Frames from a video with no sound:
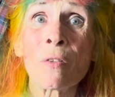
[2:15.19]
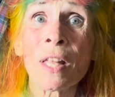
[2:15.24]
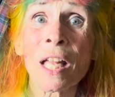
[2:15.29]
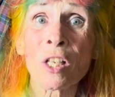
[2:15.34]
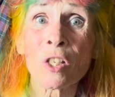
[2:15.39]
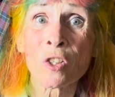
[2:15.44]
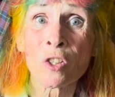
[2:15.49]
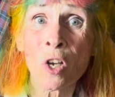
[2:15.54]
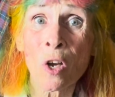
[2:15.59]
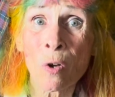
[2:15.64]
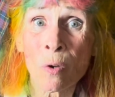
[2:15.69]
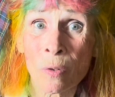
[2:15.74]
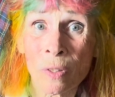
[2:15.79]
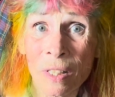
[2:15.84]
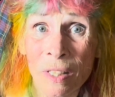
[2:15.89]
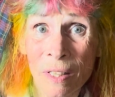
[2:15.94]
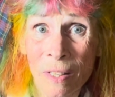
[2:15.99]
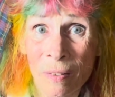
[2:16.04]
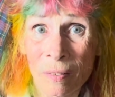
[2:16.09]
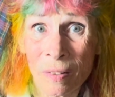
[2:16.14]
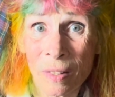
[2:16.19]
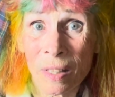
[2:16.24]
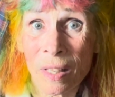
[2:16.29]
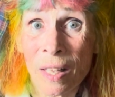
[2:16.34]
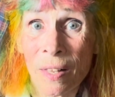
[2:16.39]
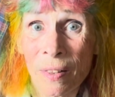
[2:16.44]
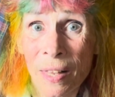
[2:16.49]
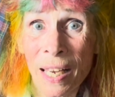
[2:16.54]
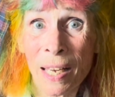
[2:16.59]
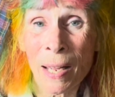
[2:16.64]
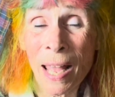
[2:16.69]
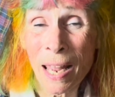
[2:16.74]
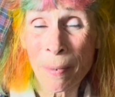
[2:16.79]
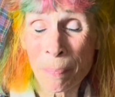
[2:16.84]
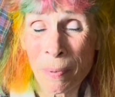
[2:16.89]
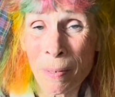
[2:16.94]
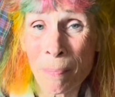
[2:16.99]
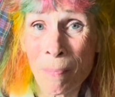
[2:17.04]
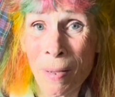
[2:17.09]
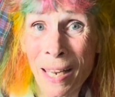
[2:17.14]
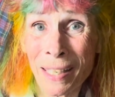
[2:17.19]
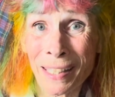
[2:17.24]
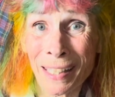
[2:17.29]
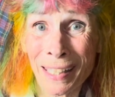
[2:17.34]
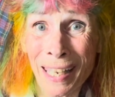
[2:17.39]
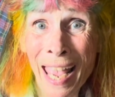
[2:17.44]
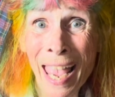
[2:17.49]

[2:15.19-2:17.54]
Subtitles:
that showed that it had been mended.